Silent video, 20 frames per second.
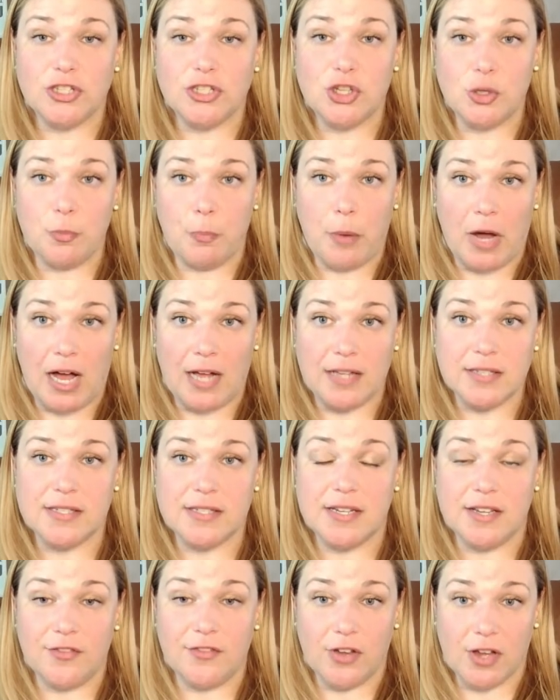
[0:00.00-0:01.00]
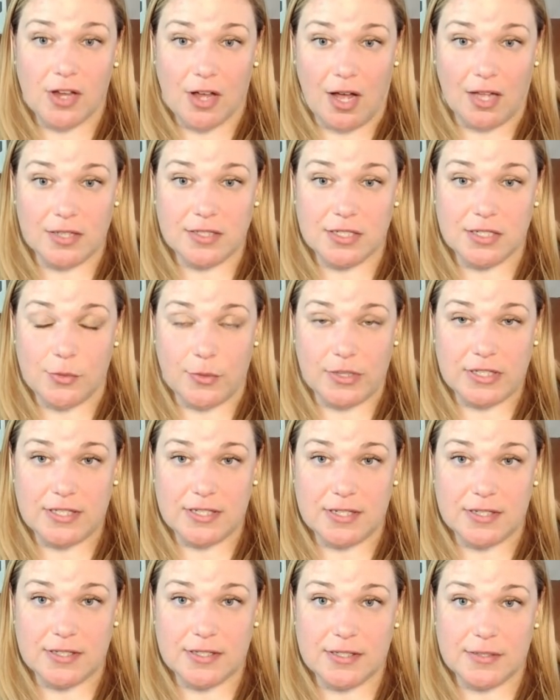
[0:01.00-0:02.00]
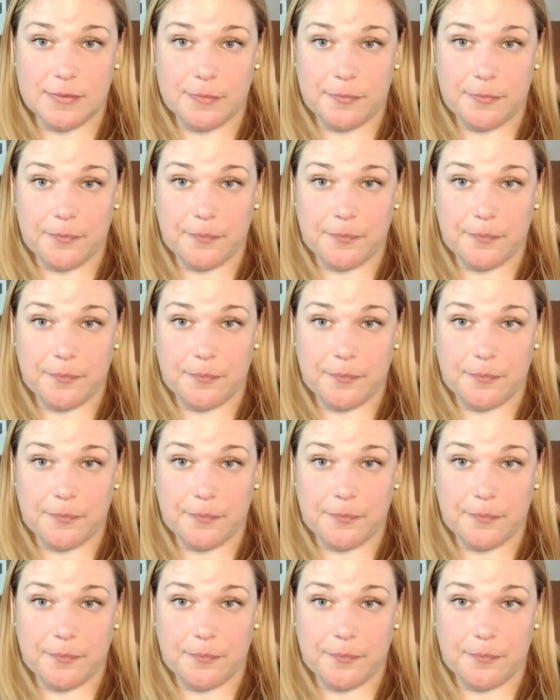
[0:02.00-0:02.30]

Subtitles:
to positive consequences.